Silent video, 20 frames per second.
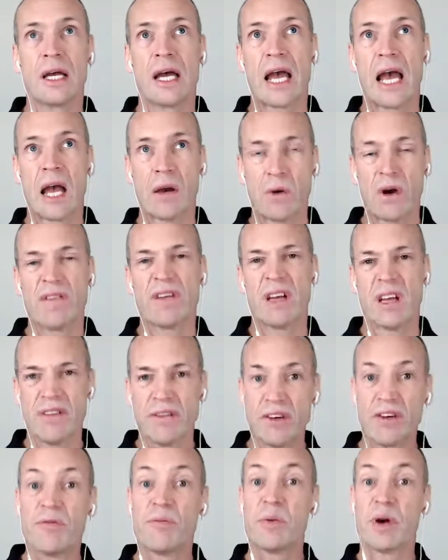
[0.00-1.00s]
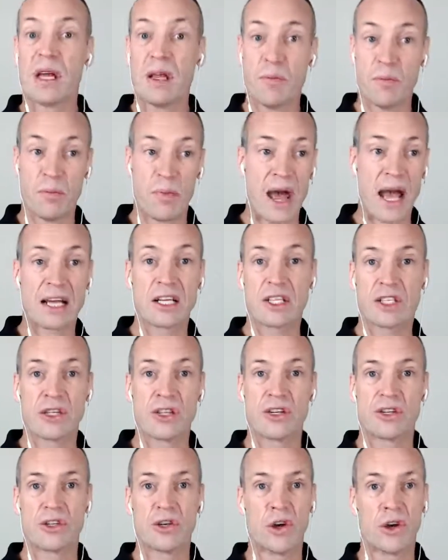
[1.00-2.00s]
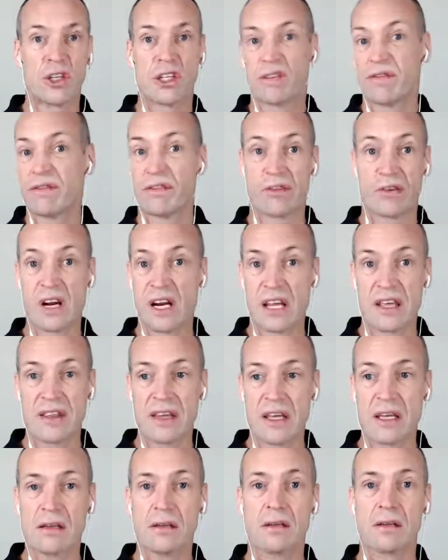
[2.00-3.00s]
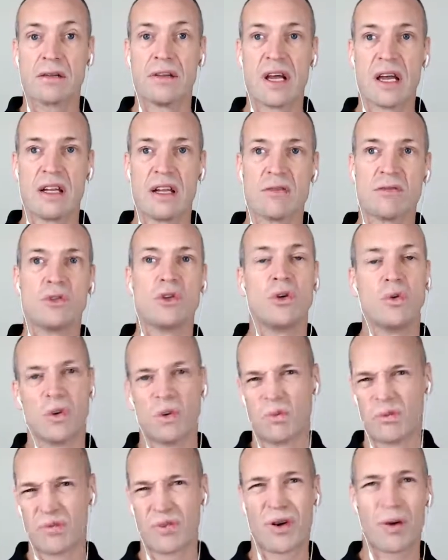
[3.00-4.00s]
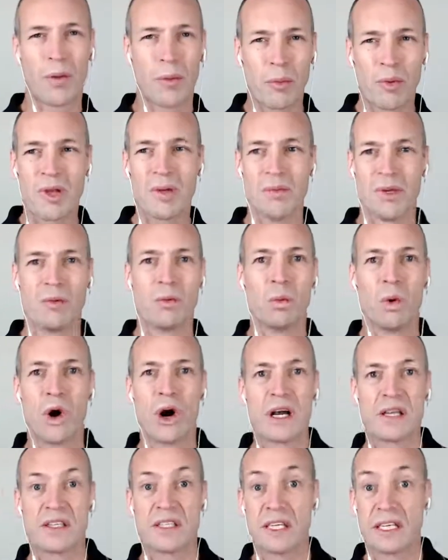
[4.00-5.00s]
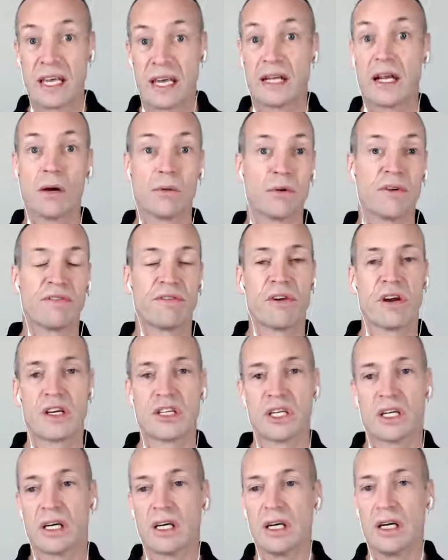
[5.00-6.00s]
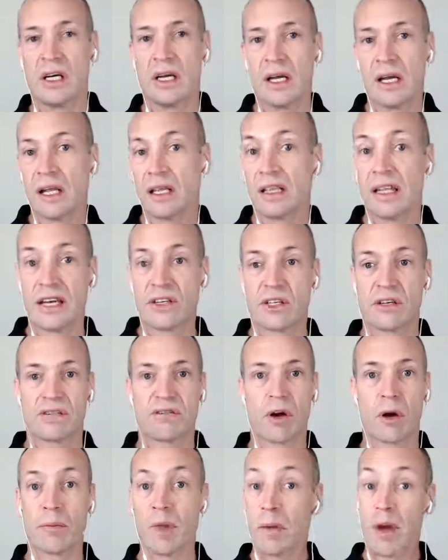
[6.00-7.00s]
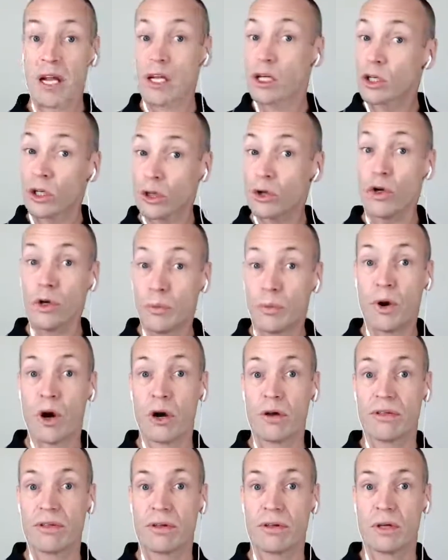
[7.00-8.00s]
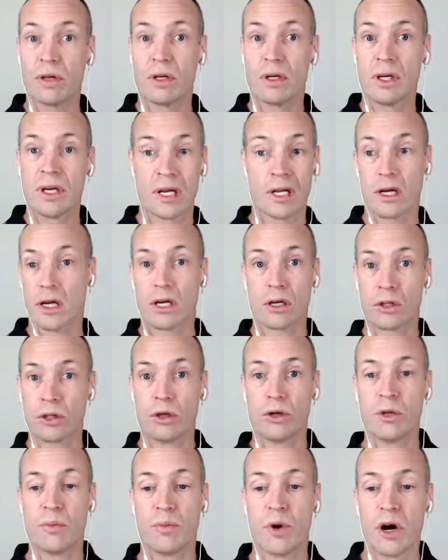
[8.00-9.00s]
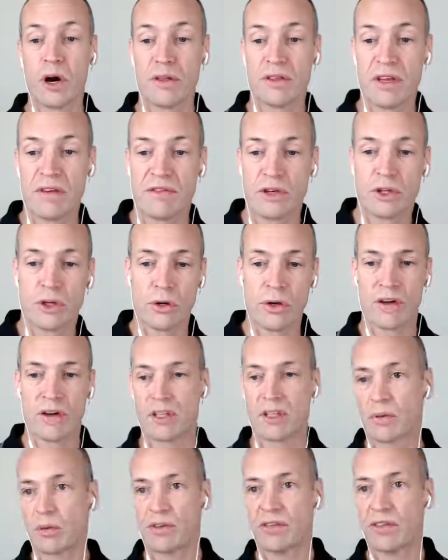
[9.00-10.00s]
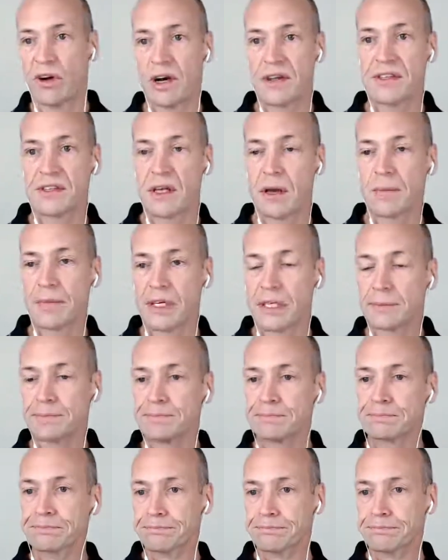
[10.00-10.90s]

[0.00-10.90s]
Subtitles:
However, if you've been back to the surgeon for anything, then you would probably be wise to get a refresher letter from them and include both. Include both if you do have to provide something.